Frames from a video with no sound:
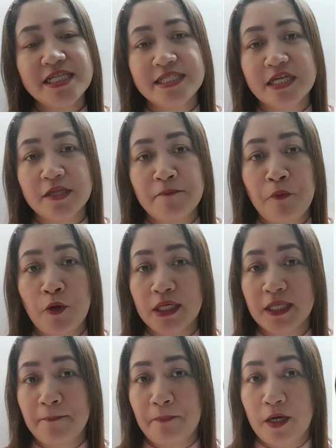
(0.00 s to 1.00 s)
is an
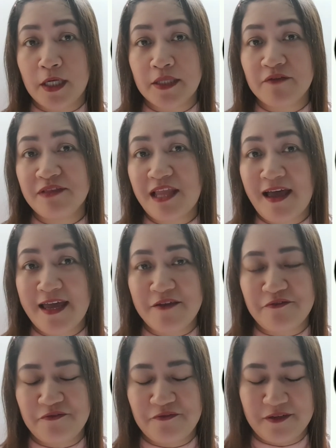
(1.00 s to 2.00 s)
important part of
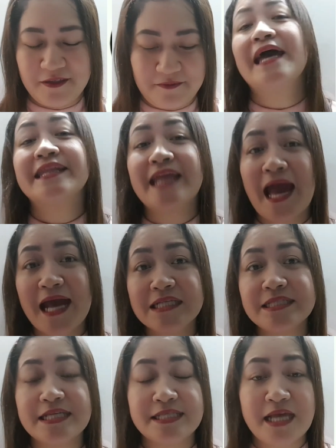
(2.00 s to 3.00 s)
life and
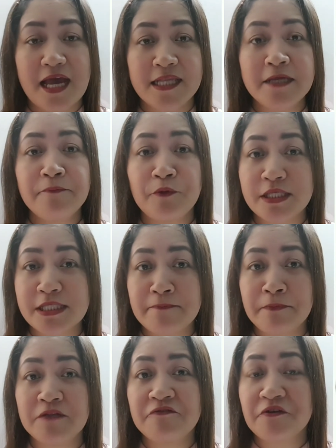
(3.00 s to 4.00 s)
acts as guiding
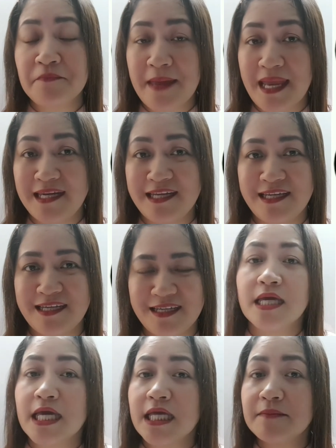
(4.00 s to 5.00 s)
principle for many.
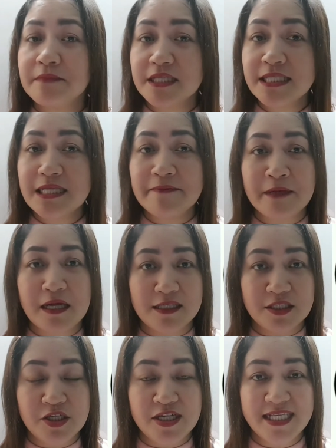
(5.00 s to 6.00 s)
In Muslim
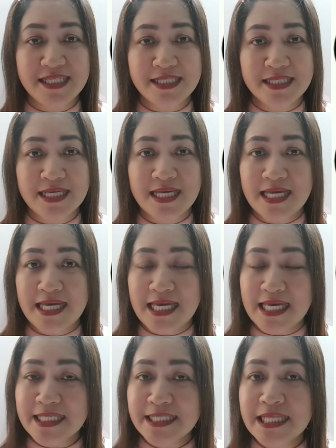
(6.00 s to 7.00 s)
countries,
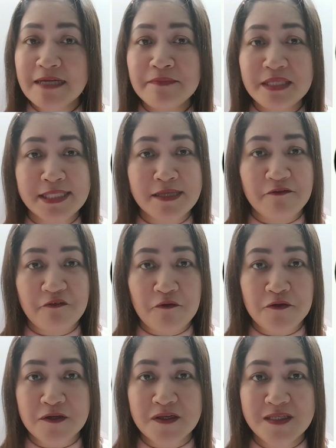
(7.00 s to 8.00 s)
Islam is the
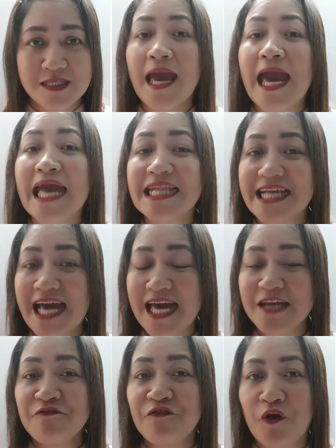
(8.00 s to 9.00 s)
focus and
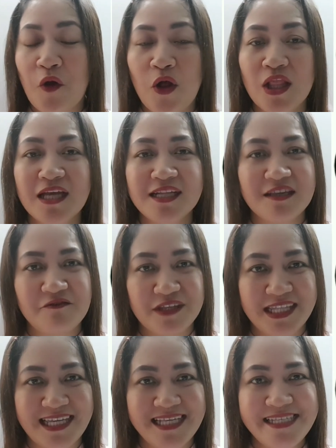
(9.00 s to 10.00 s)
guide for all
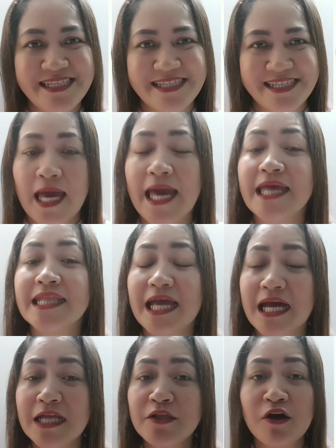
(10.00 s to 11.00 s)
activities and
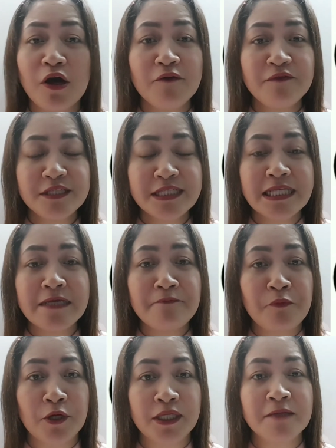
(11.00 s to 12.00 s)
an obviously
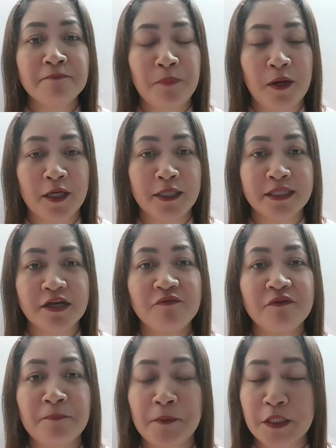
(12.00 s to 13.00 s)
important part of
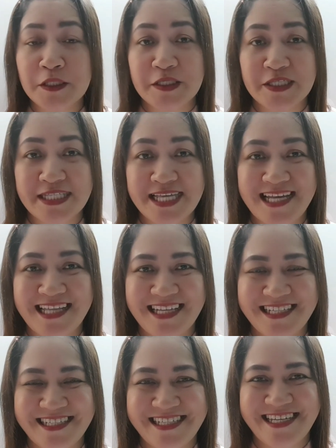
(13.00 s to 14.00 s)
a person's
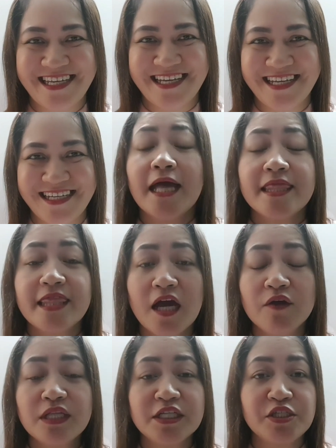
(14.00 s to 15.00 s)
identity.
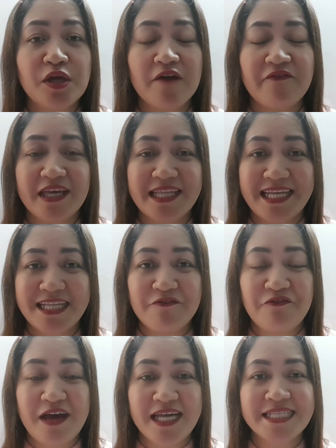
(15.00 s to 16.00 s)
Now that you have
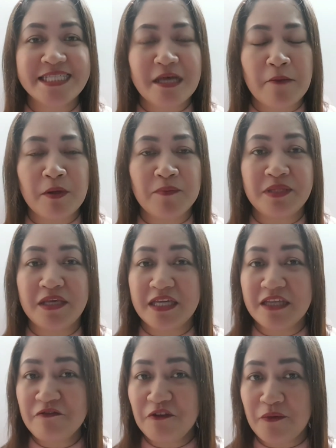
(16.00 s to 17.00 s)
identified some of the
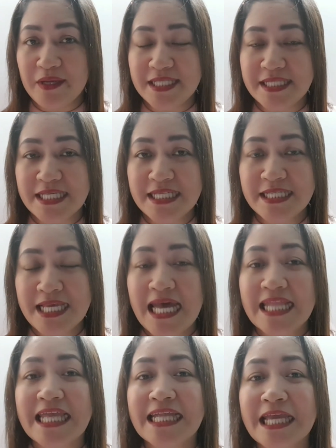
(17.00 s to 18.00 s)
influences
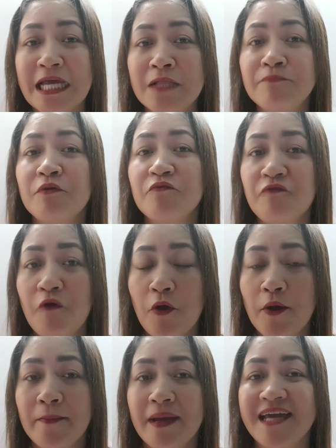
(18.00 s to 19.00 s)
that help
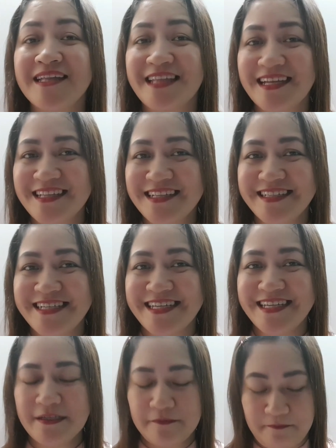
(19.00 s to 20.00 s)
form
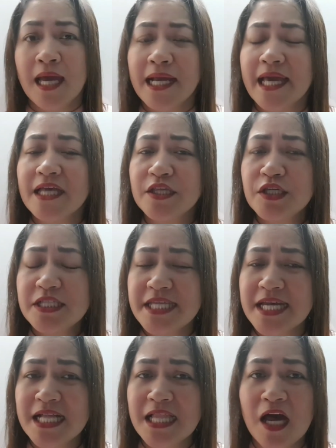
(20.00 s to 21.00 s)
identity, can you
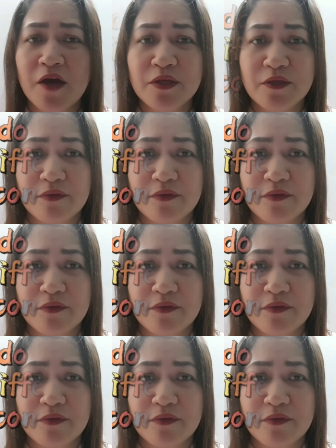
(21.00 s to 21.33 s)
tell how you